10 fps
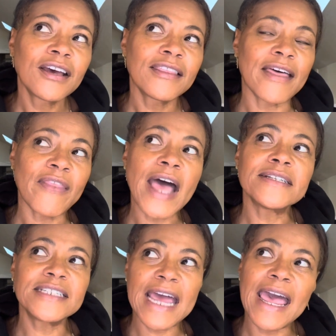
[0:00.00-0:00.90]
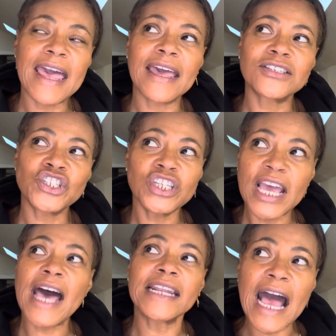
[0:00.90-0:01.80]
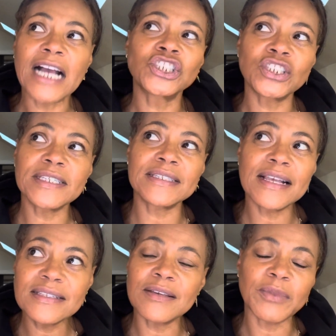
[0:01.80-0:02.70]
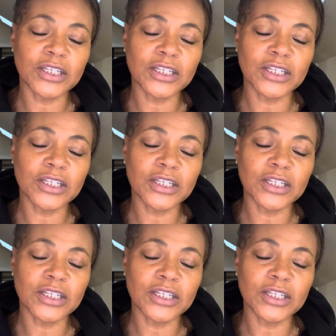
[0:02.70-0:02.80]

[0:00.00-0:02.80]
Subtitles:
that day she had actually said something.